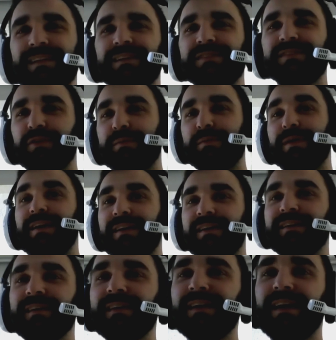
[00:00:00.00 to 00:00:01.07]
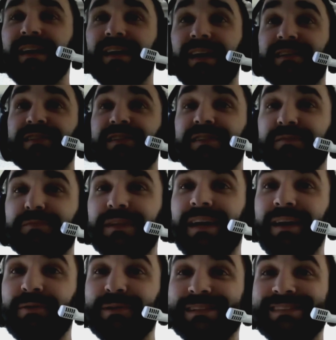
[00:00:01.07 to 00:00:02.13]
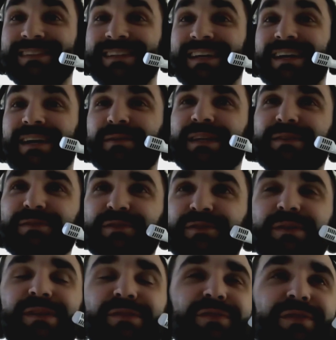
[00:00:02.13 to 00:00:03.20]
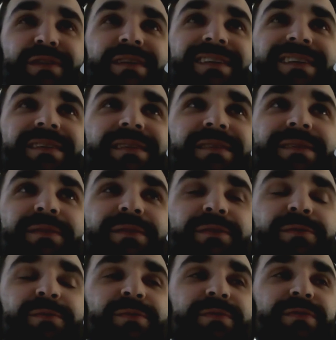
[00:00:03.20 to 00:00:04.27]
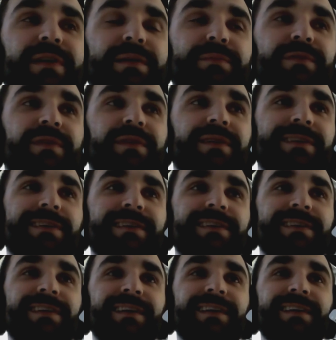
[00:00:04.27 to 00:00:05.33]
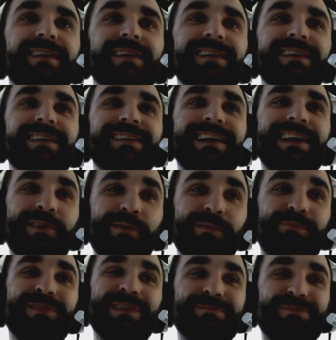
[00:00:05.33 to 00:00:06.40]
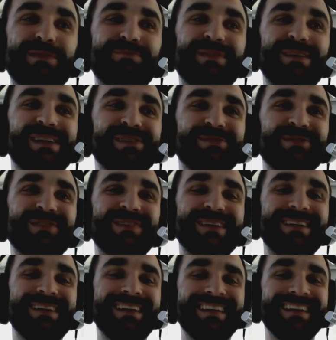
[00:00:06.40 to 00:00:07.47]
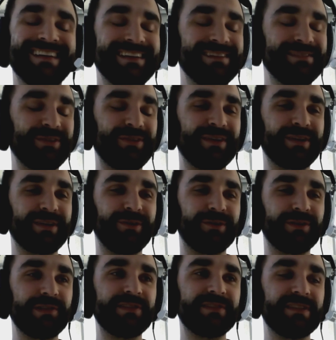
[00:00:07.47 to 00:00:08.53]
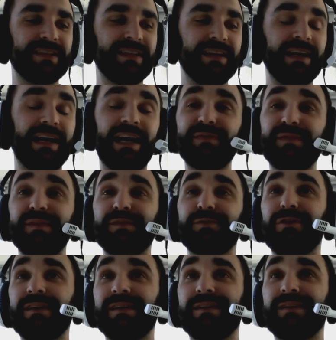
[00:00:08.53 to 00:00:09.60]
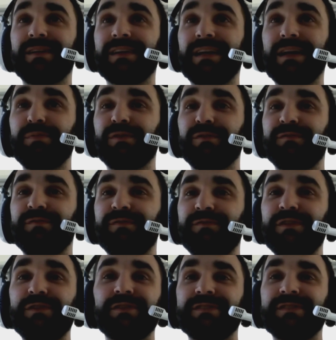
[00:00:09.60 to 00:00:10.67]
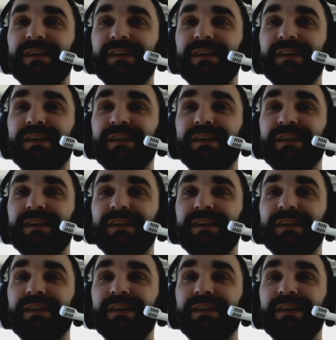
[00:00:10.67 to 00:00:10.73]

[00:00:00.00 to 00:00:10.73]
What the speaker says: So am I. Actually, when I was going through the framework. When preparing for the course, I found quite a couple of features that I've